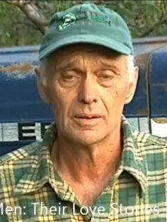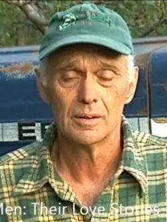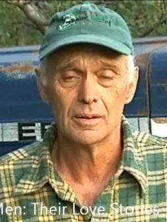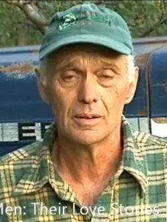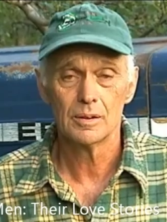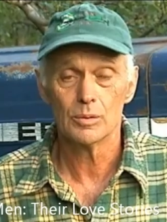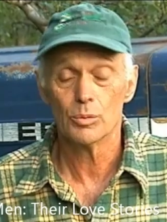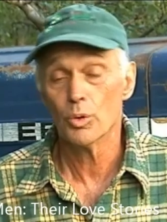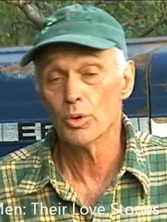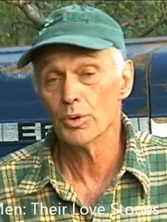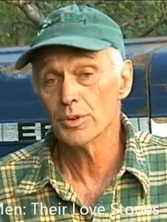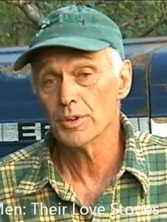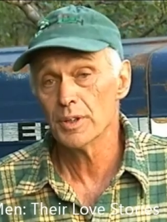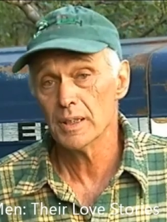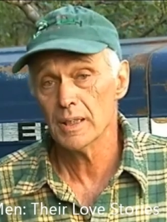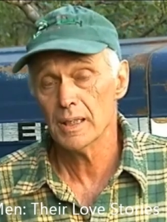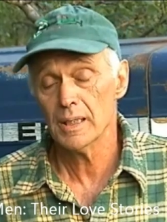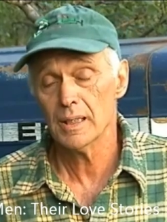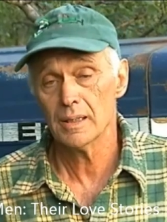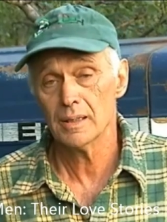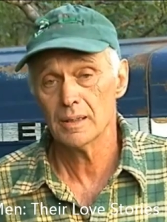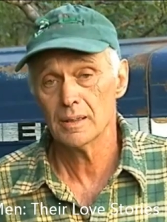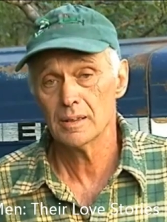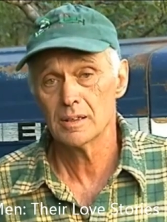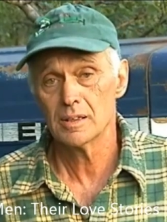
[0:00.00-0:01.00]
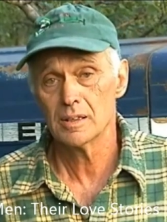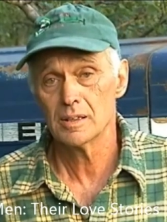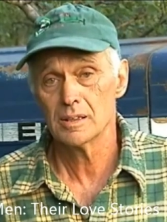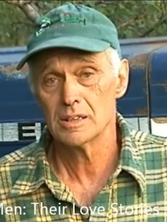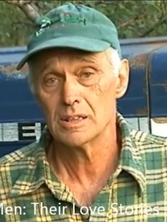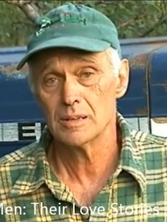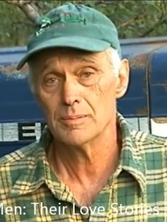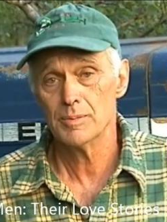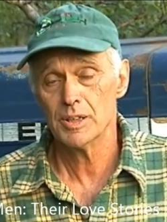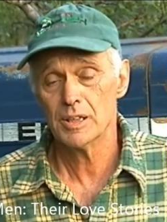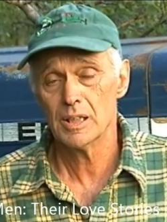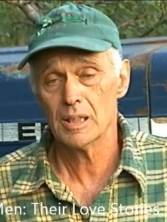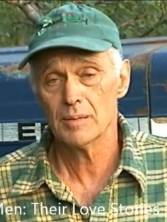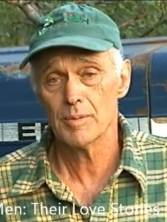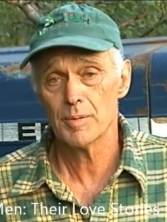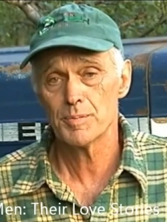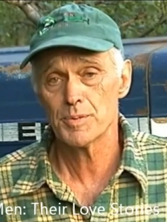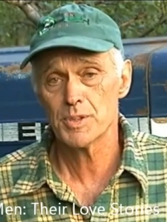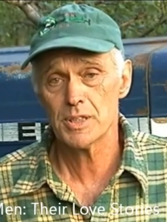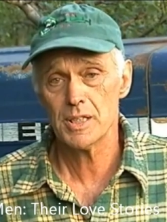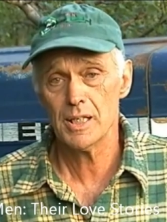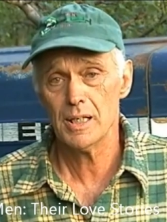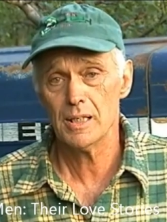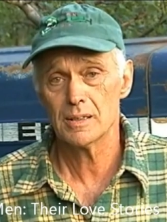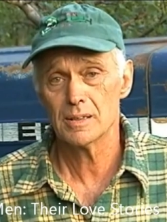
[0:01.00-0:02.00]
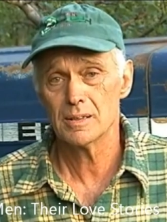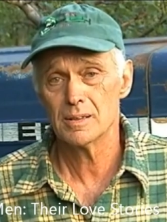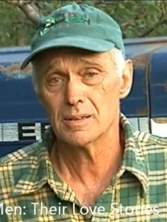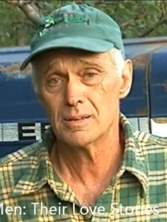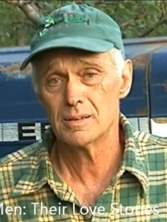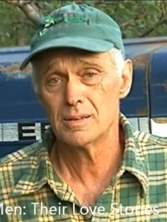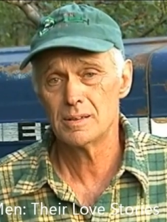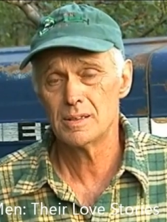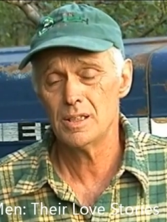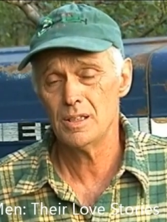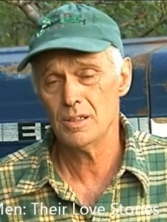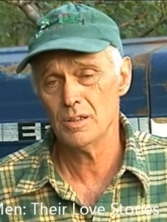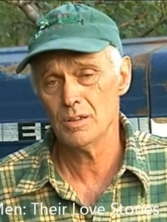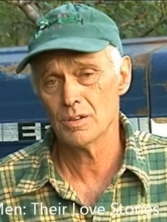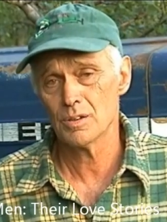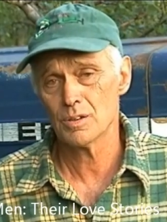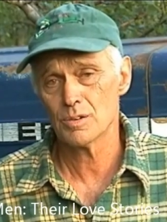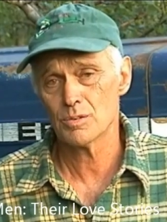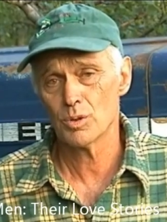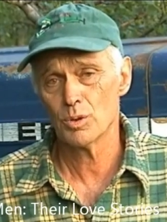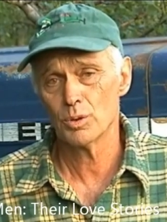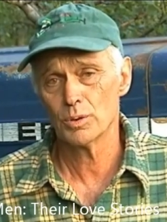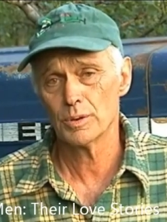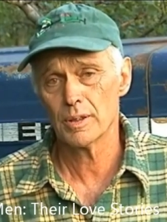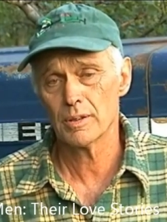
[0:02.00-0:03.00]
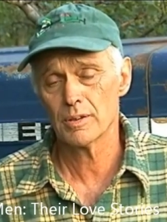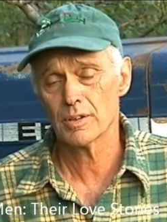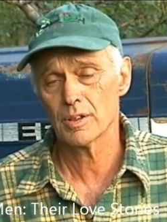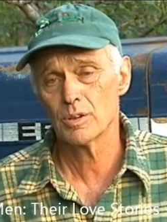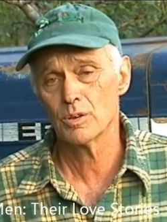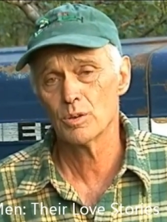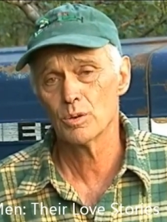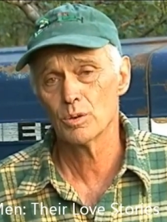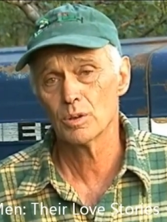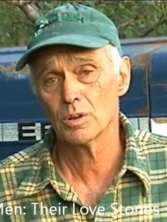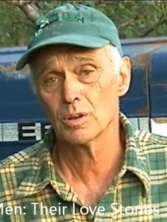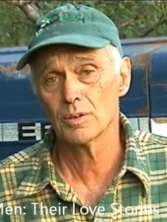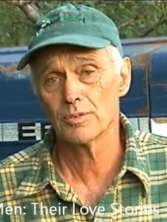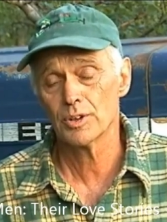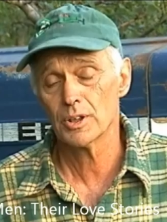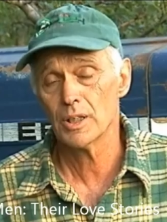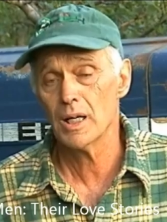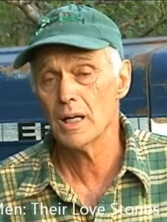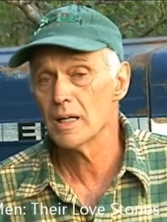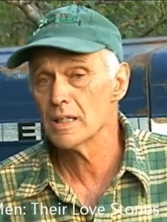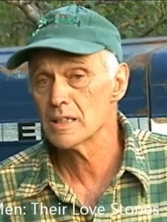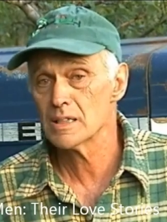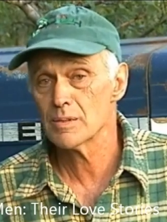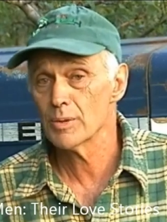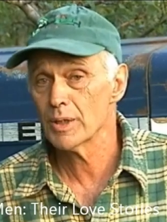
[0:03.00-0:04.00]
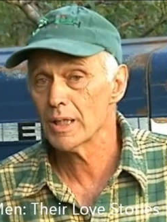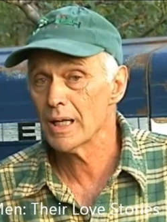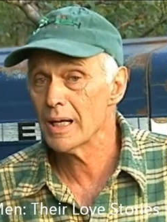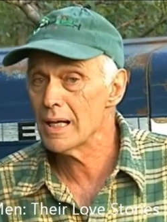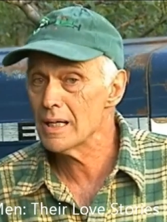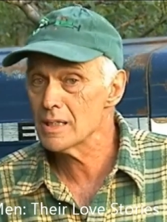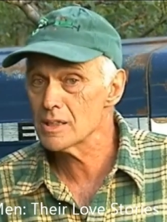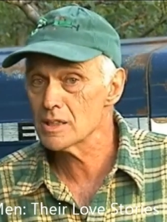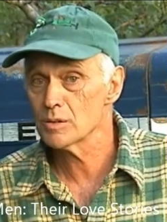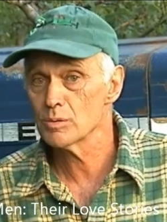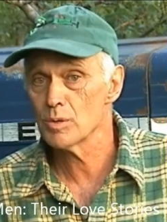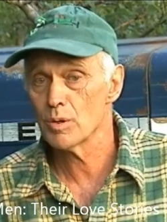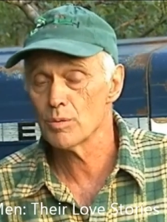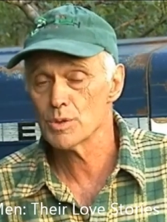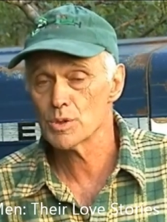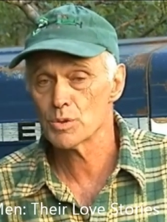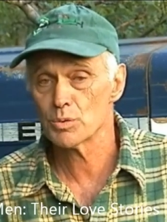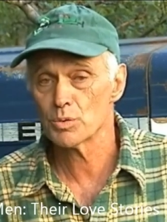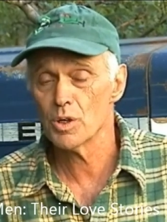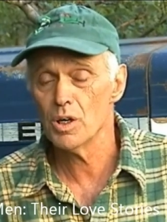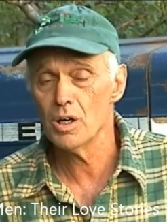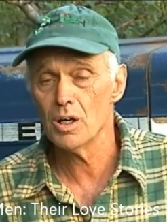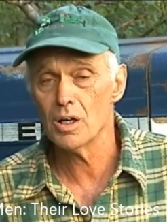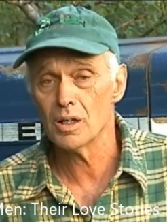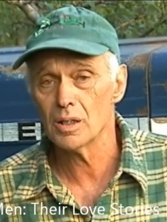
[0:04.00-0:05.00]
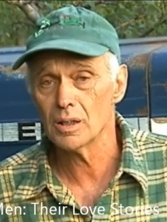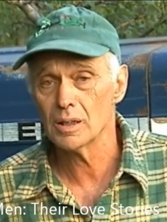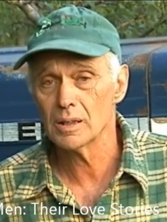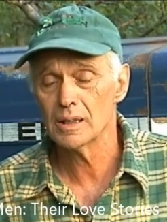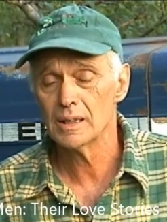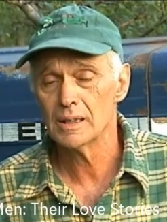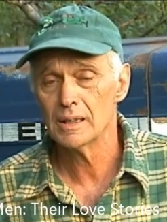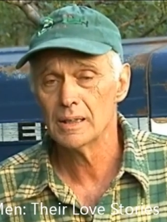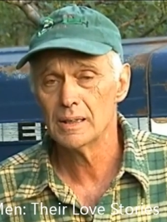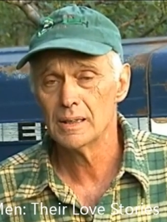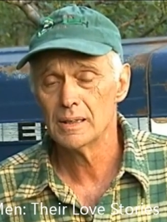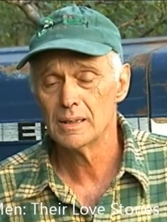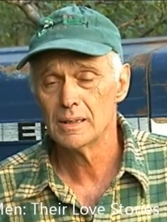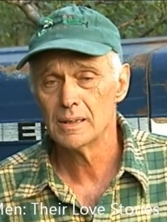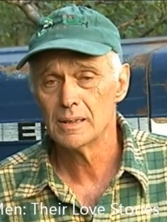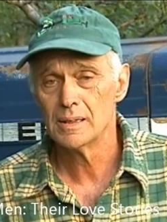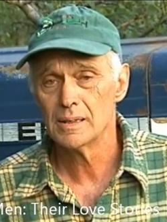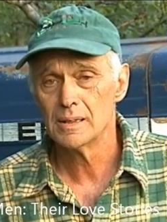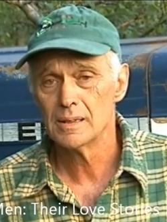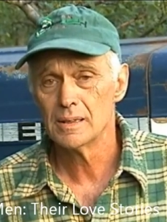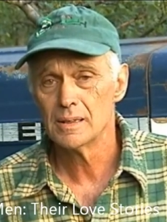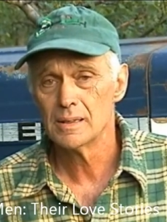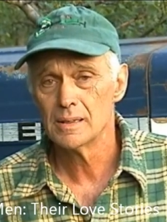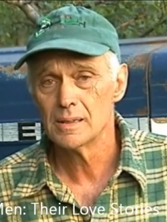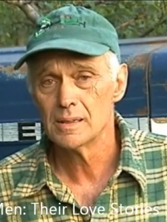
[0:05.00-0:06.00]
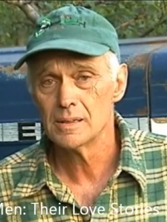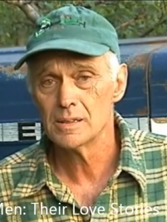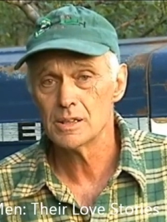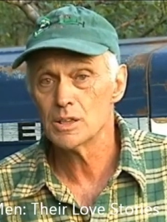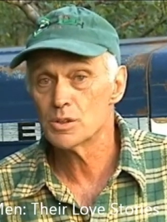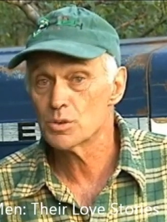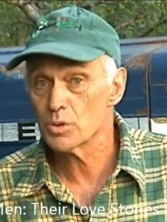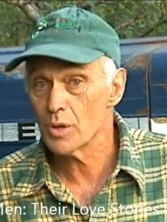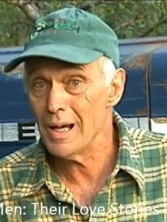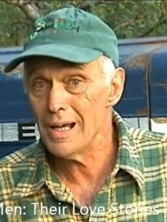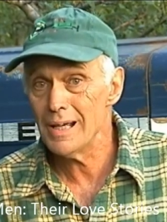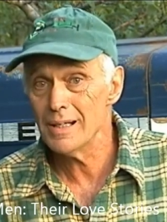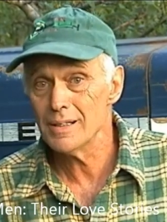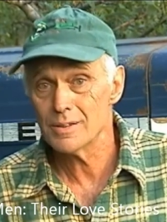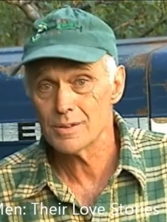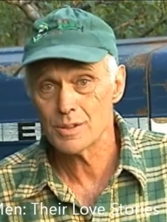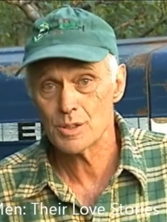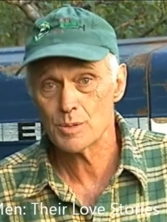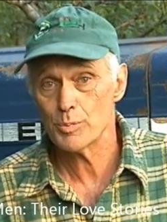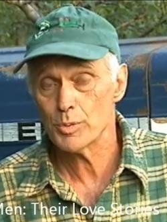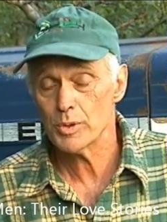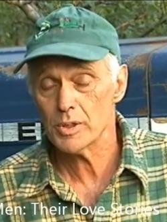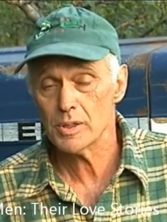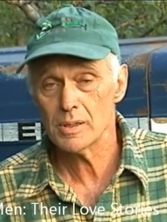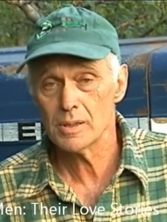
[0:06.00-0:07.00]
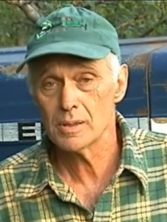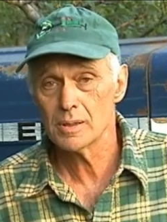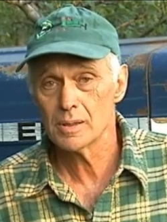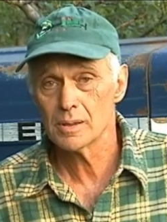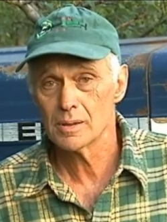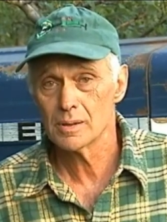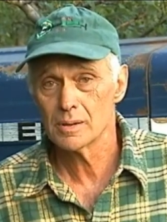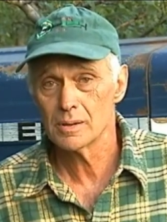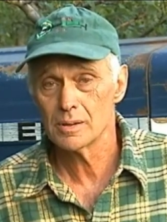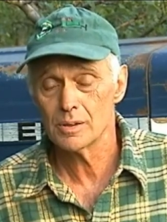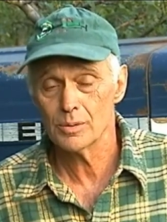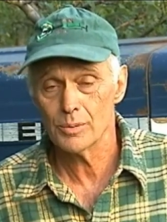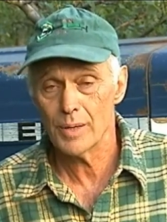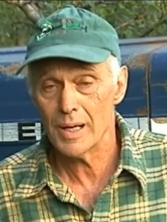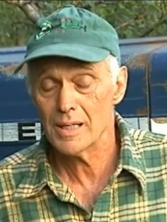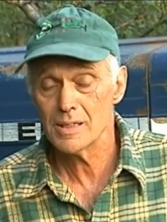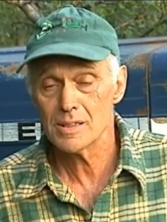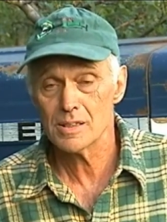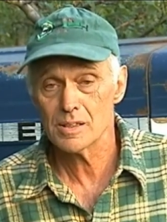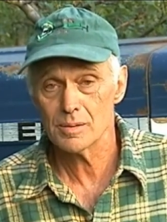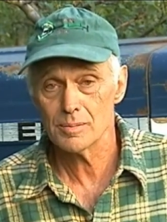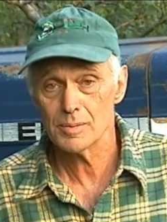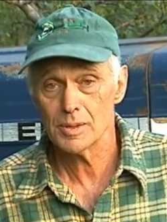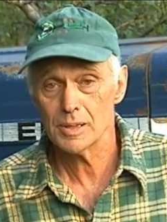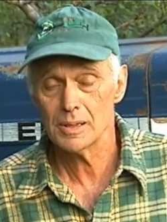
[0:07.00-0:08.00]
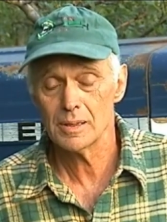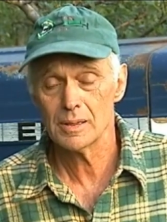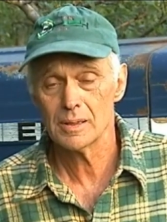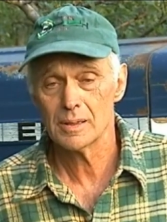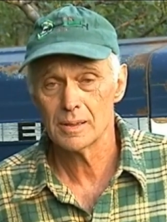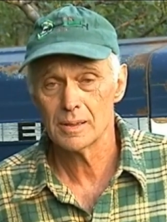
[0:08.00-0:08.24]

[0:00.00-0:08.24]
Toward the end, she became upset and tears rolled out of the corner of her eyes. And when I asked her what was wrong, she tried to speak, to answer me,